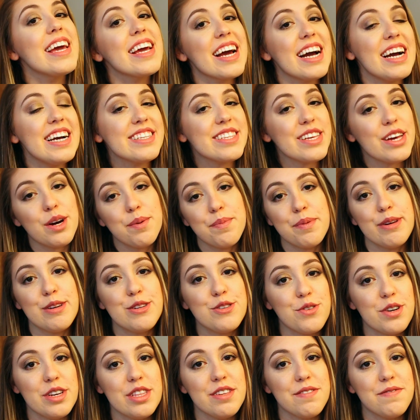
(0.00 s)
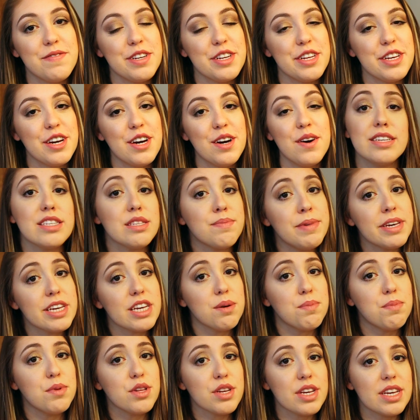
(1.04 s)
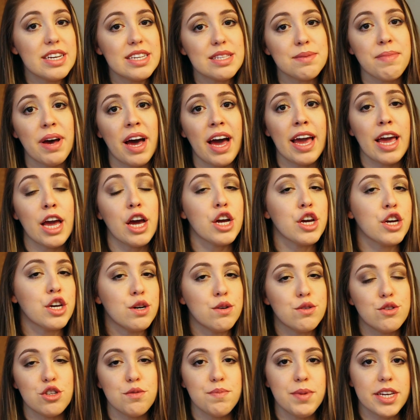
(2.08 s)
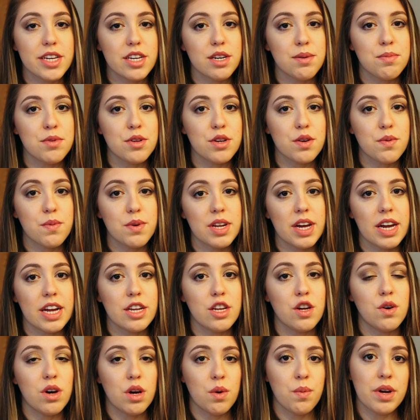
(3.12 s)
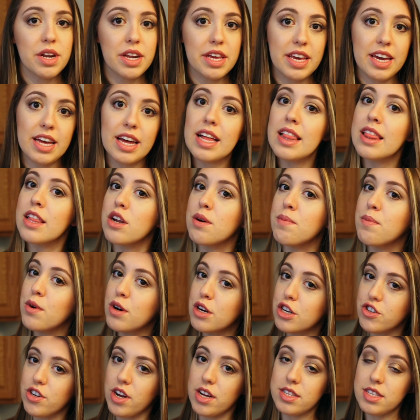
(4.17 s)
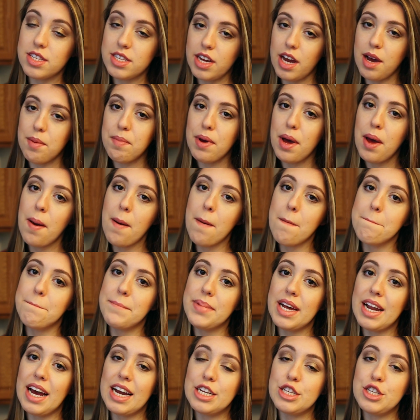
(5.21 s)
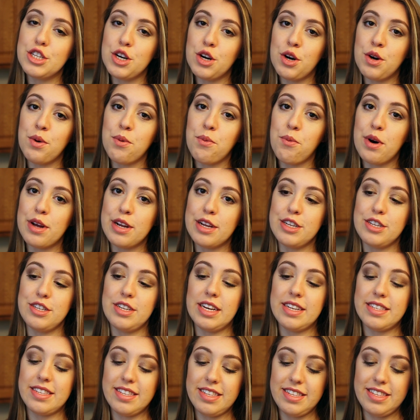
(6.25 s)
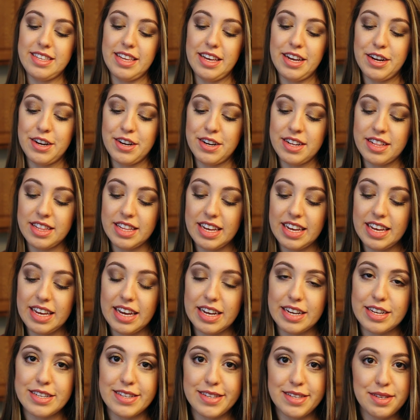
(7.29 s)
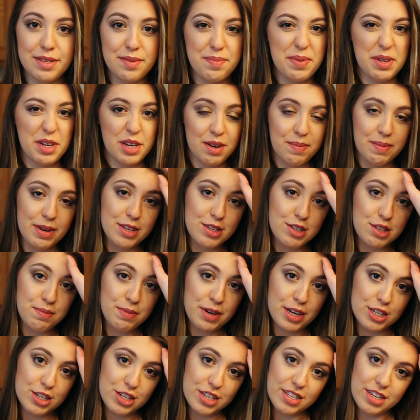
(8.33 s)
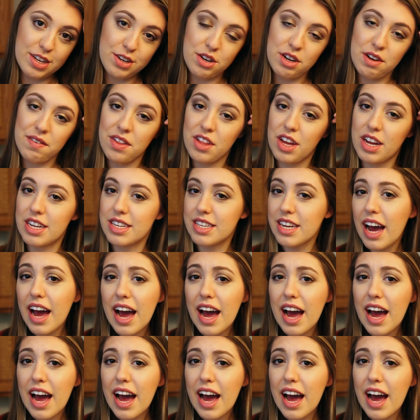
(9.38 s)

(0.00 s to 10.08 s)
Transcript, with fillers: Hey guys, I hope you enjoyed this video. This makeup look is my go-to makeup look when I know I want to get a little more dressed up but I don't want to necessarily experiment too much because I don't have a lot of